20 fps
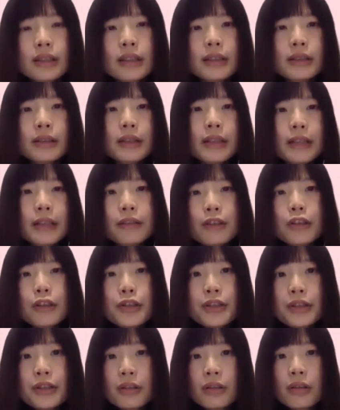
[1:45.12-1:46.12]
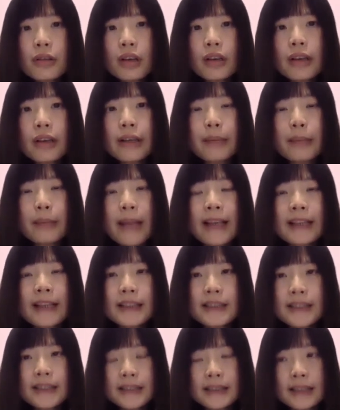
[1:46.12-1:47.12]
conventional
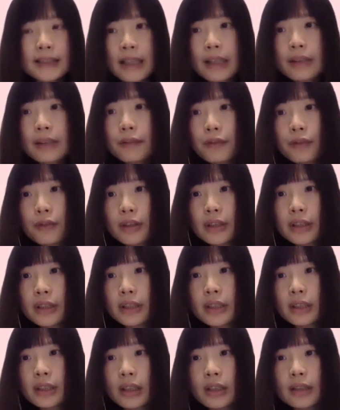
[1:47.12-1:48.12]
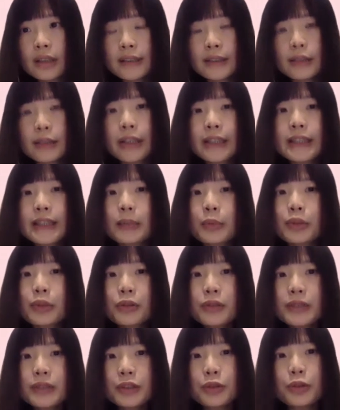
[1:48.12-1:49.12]
mechanism design for the selling some
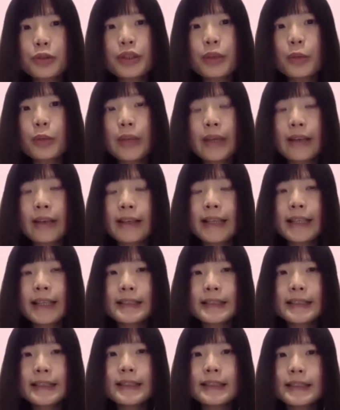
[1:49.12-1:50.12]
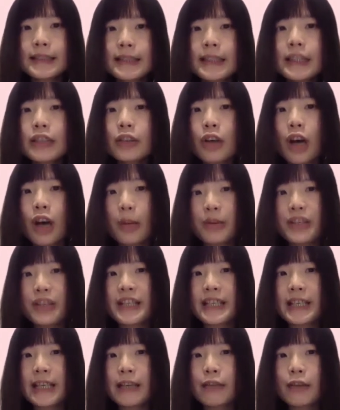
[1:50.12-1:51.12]
goods, usually we only consider single
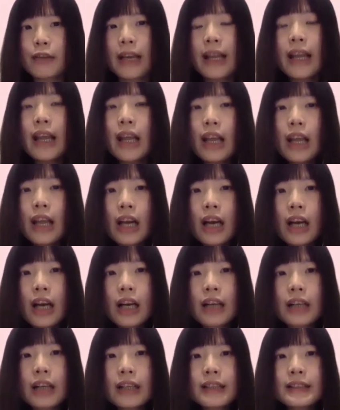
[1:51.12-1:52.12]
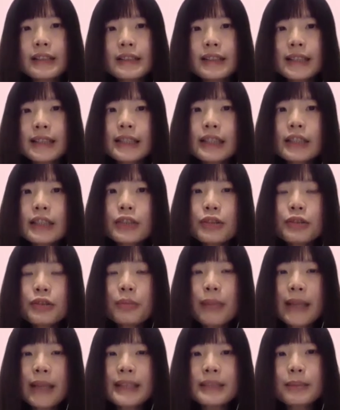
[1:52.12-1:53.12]
objective, right? It's either to
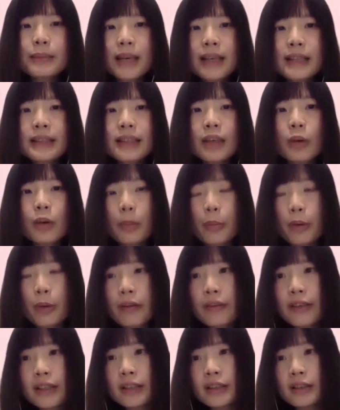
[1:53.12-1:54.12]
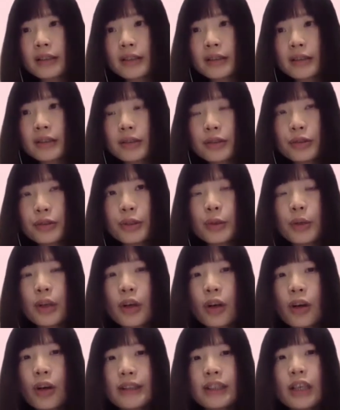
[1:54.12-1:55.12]
maximize our profit, usually we
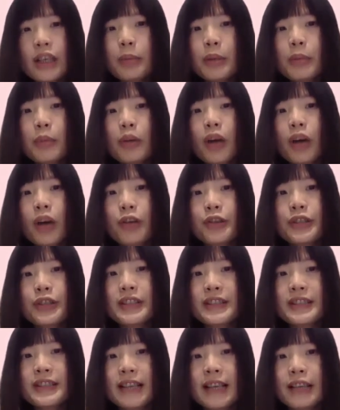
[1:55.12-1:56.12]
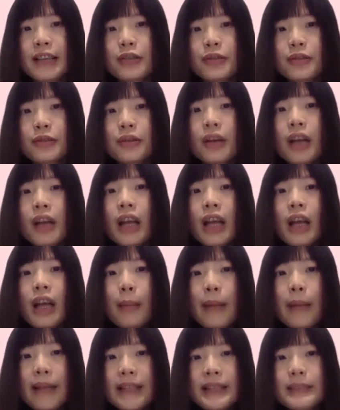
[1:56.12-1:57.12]
call it optimal auction design, to
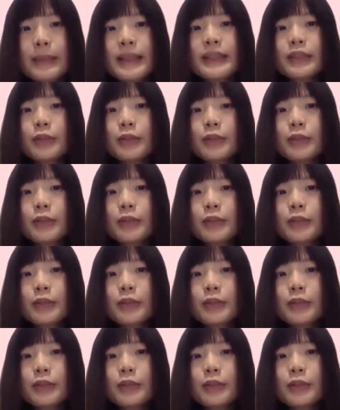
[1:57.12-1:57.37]
maximize the